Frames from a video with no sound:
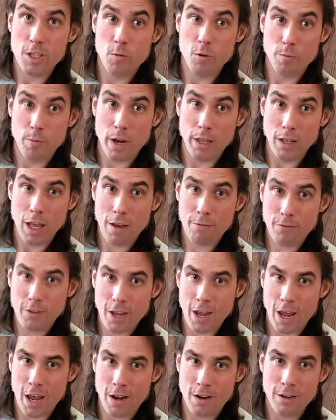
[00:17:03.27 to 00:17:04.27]
it with my left
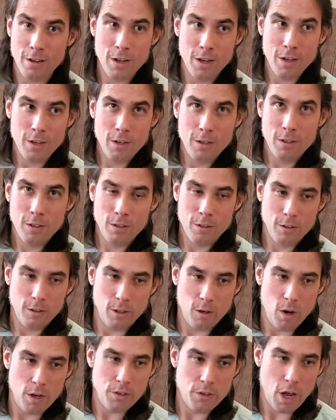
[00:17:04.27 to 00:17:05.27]
hand, you
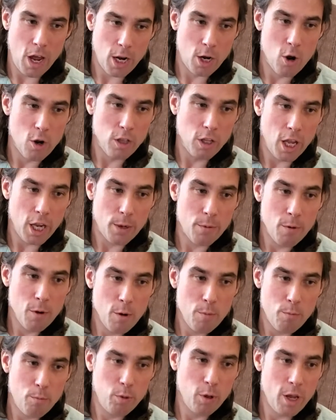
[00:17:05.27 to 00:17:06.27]
know, I couldn't like
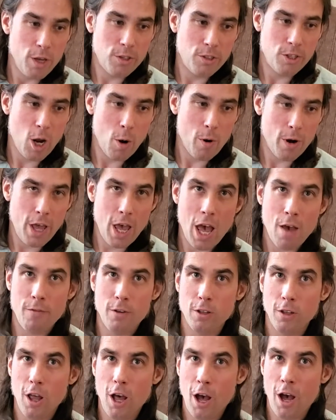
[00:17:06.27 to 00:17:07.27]
play Stairway to
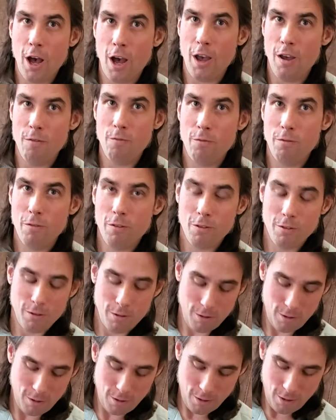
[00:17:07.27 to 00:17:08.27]
Heaven live
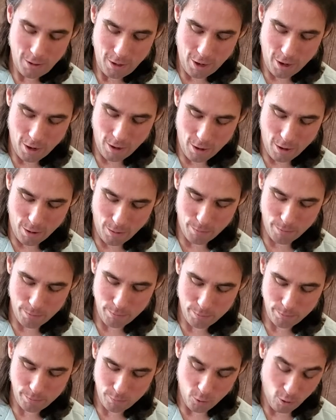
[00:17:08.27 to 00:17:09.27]

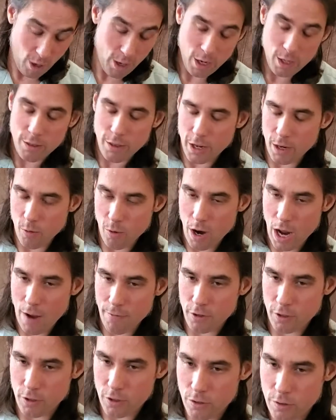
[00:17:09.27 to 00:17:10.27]
or anything where I
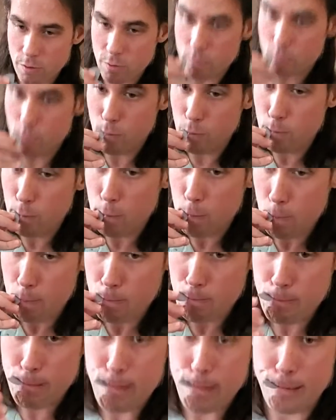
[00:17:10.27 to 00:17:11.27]
have to
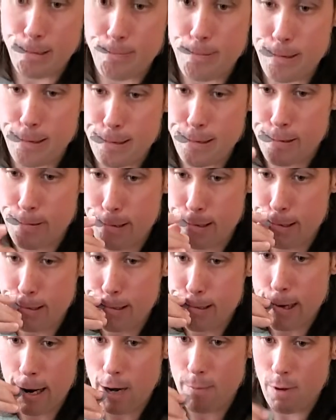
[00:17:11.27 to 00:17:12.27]
take the pick
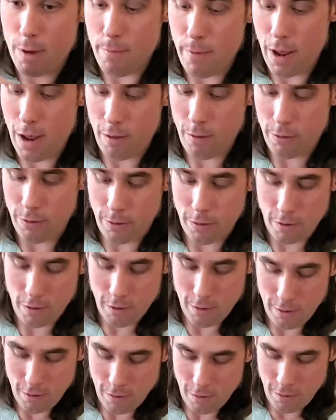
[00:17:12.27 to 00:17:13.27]
quickly out of my mouth
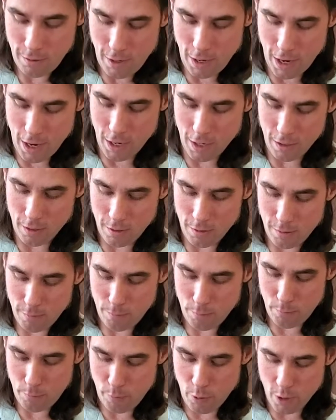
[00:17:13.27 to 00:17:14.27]
and
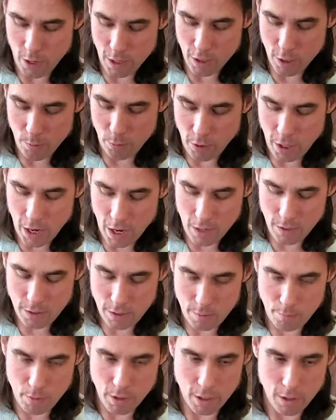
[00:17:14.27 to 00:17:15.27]
put it into
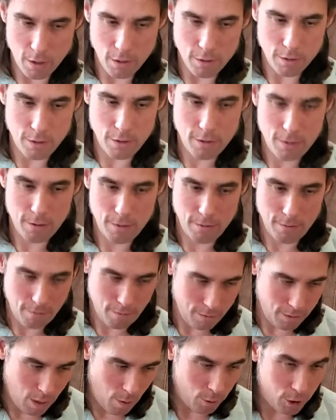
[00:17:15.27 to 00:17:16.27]
place, because
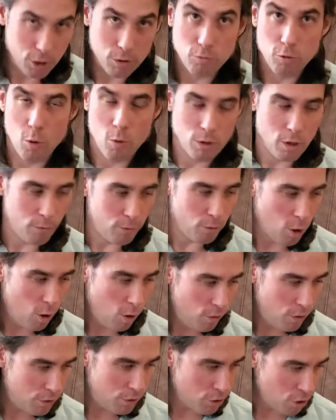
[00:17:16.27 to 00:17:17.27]
that would just ruin the
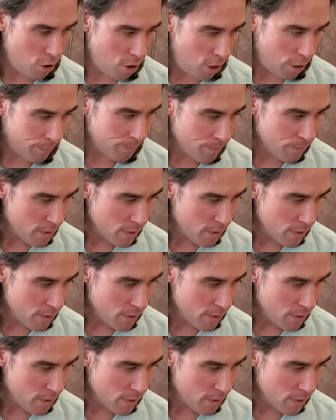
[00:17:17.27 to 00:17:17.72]
flow of the song.